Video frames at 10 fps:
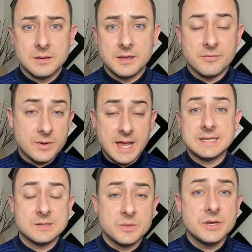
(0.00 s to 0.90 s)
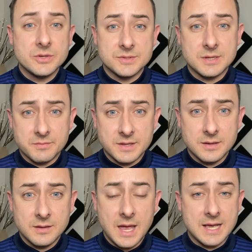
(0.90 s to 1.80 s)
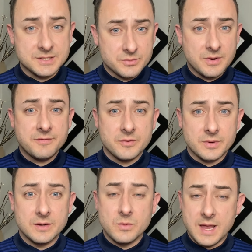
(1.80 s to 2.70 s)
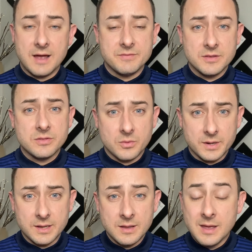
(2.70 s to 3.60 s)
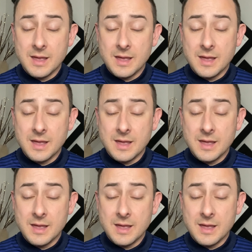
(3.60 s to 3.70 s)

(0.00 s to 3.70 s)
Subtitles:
if we ask someone to do something, as the referee, we have the authority.